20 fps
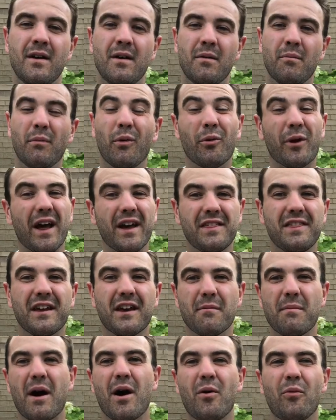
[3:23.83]
But when I think
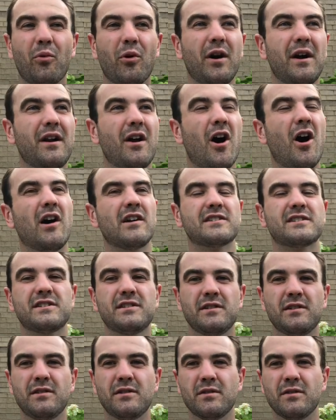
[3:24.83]
about what
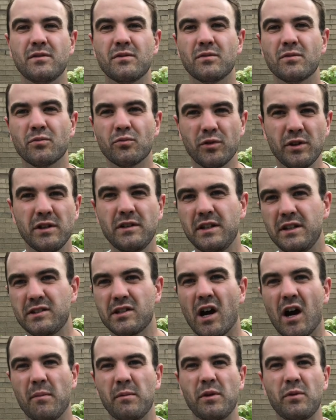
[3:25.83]
Austin really
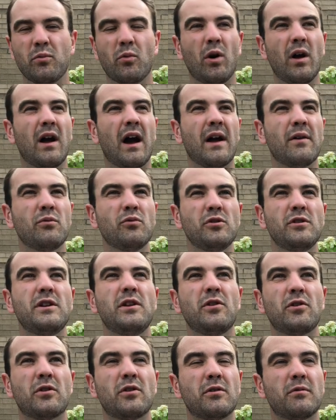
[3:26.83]
taught me, what I really
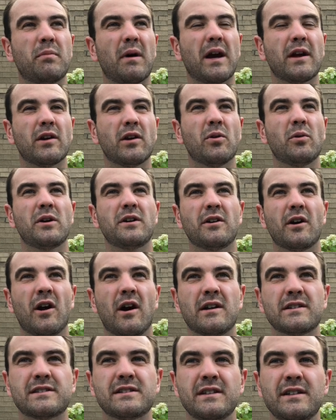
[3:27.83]
learned by going to
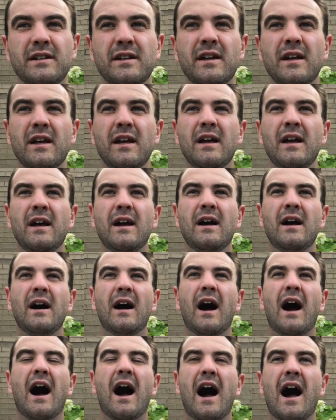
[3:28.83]
Austin,
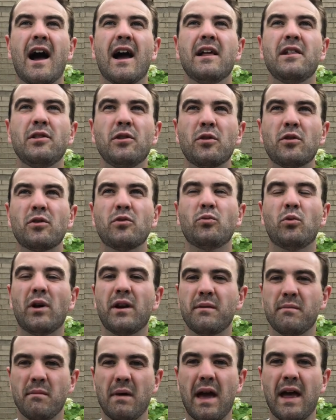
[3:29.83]
I learned what
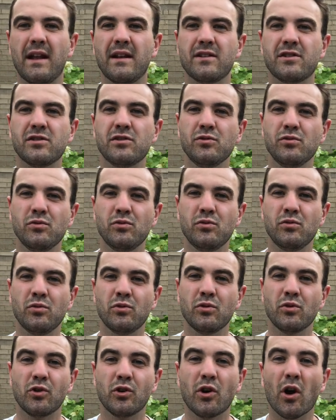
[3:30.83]
it meant to
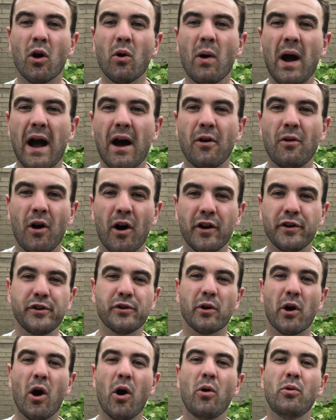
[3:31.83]
go out on
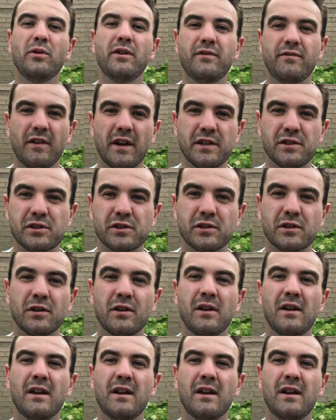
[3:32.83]
your own adventure